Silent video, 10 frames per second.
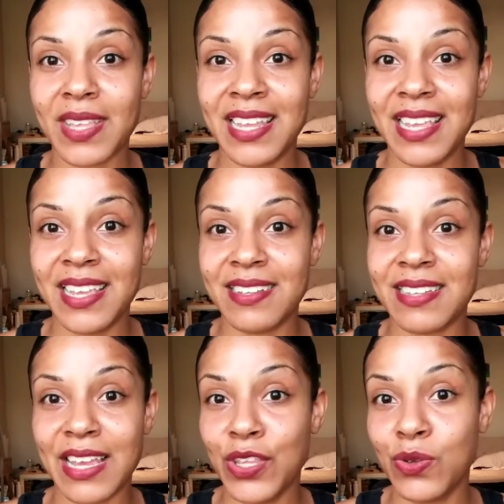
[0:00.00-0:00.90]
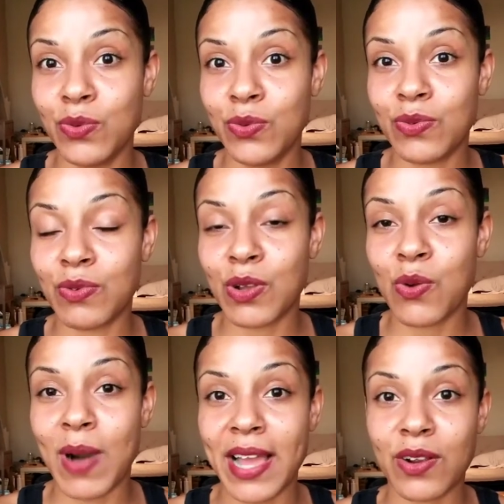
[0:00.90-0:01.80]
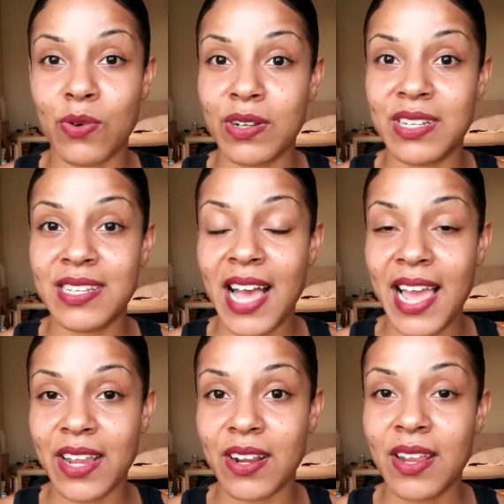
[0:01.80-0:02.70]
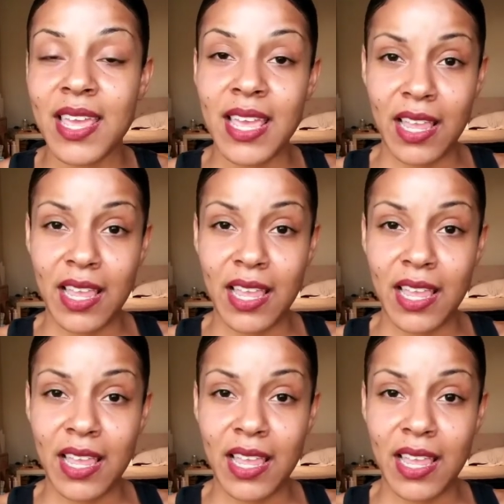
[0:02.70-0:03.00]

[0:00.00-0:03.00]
it is that you require or desire.